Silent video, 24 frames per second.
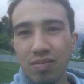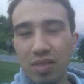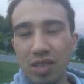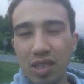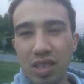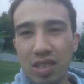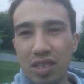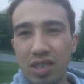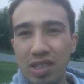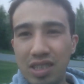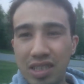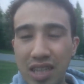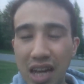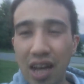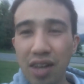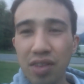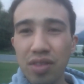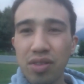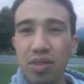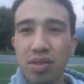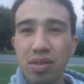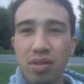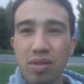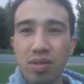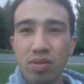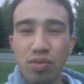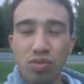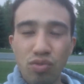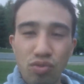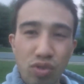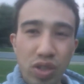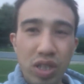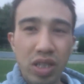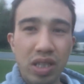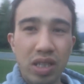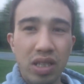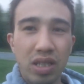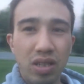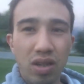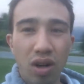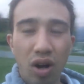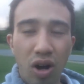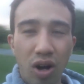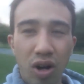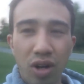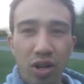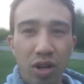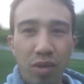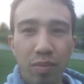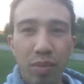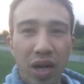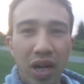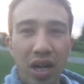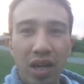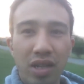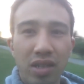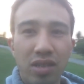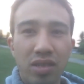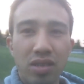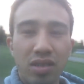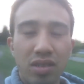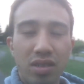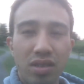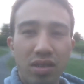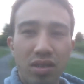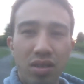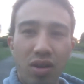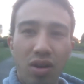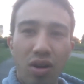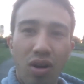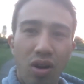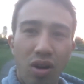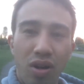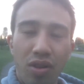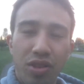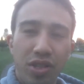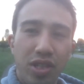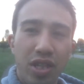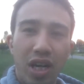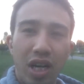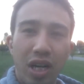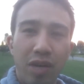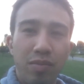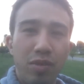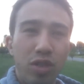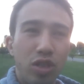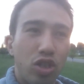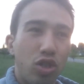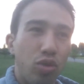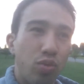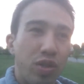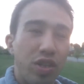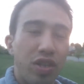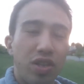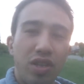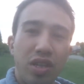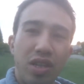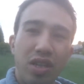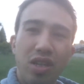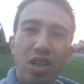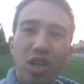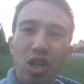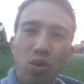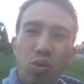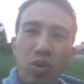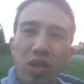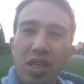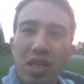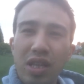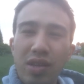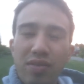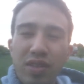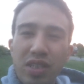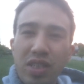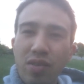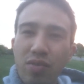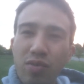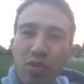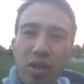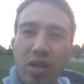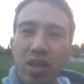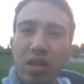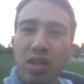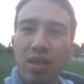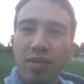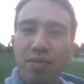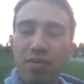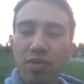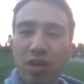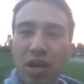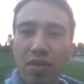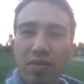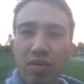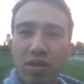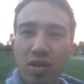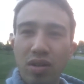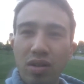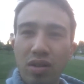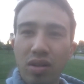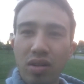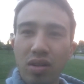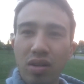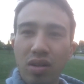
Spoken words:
Is death really on our minds all the time? Do we think we live as if we're going to live forever?